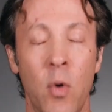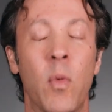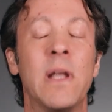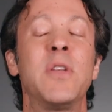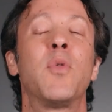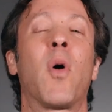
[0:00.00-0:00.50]

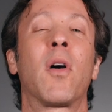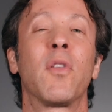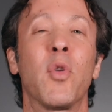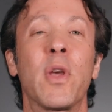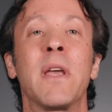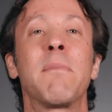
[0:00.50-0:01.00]
When you are
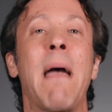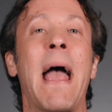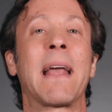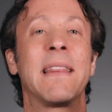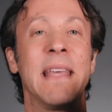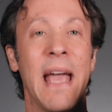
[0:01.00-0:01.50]
looking
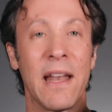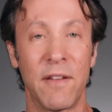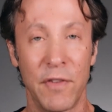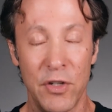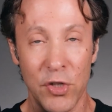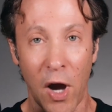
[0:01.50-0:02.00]
back at the end
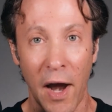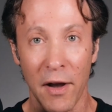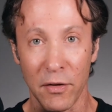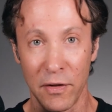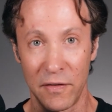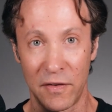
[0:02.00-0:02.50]
of a
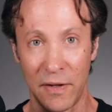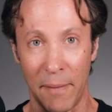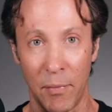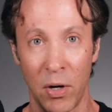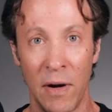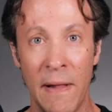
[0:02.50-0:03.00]
childhood
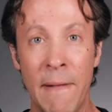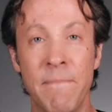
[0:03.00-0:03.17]
summer,